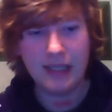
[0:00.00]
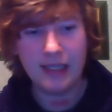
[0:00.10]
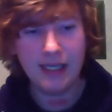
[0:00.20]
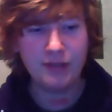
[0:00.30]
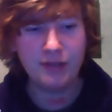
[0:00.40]

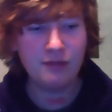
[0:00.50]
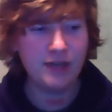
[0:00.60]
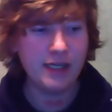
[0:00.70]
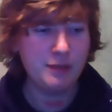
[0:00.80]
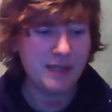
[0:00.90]
everything
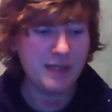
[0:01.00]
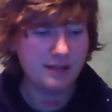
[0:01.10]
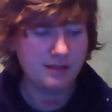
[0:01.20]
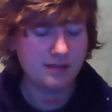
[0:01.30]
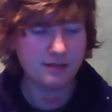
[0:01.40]
varied
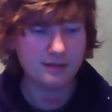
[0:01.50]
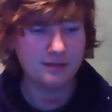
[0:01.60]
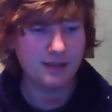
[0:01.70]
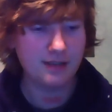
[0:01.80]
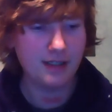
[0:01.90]
because
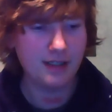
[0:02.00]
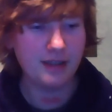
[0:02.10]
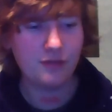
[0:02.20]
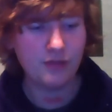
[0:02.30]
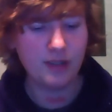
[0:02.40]
I think
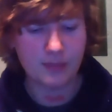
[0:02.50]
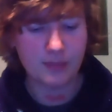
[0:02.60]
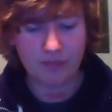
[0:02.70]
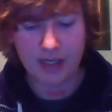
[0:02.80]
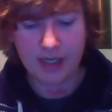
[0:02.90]
for us,
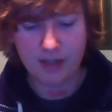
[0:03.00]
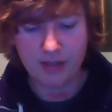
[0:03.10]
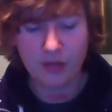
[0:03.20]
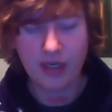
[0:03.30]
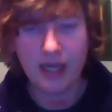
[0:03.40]
they, they
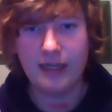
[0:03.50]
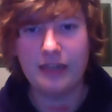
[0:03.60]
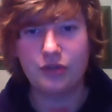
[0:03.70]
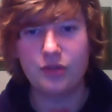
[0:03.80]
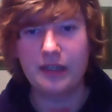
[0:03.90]
don't have an
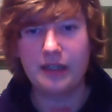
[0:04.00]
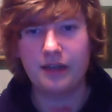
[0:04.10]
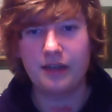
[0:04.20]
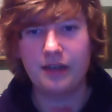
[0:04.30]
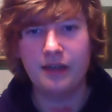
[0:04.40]
actual
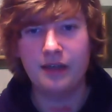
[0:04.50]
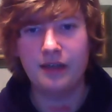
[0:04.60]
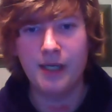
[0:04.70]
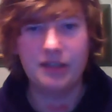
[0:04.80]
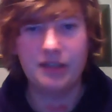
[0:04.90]

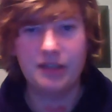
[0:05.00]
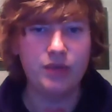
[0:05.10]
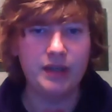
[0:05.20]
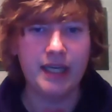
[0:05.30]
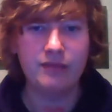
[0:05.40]
um,
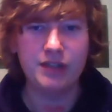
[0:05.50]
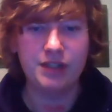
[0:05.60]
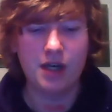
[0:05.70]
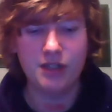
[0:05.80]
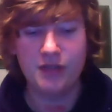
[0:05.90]
exchange rate. They have this
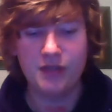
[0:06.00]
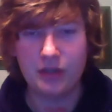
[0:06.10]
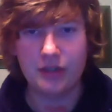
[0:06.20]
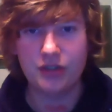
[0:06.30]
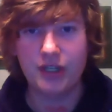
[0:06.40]

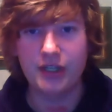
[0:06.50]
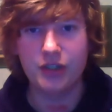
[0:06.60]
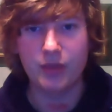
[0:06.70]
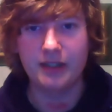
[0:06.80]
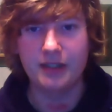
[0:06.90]
artificial exchange
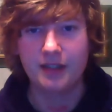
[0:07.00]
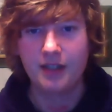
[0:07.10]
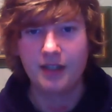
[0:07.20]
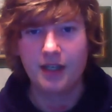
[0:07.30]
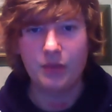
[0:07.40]
rate,
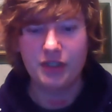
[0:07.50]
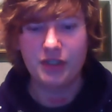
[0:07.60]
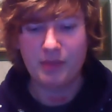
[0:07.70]
which is